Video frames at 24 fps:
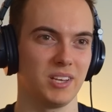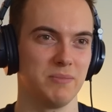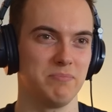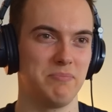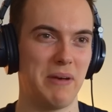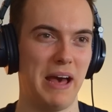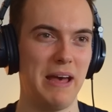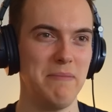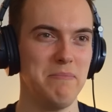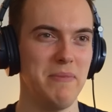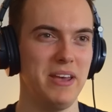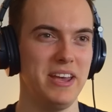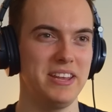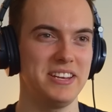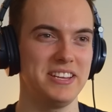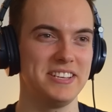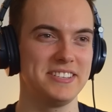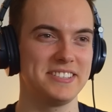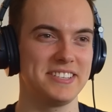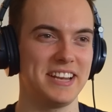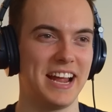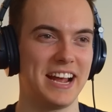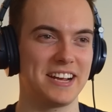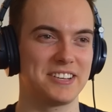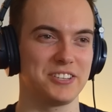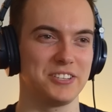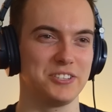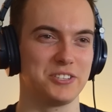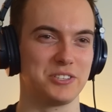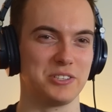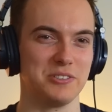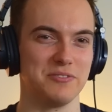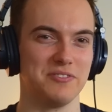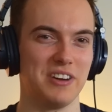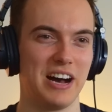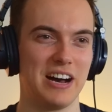Batman isn't actually
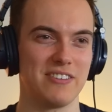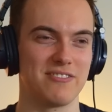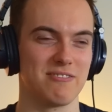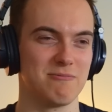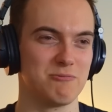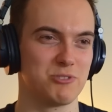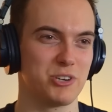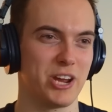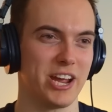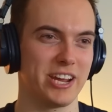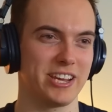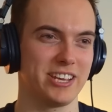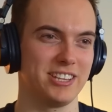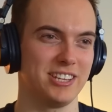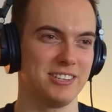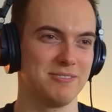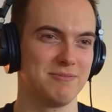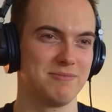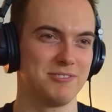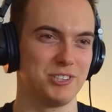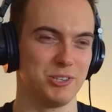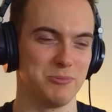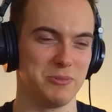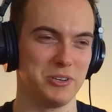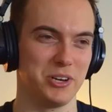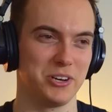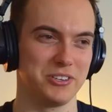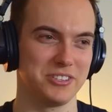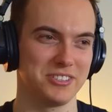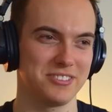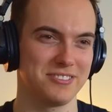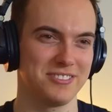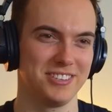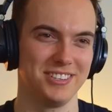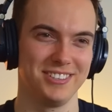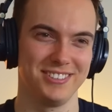too far from Dracula, to be
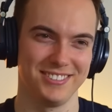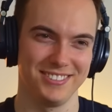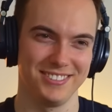honest.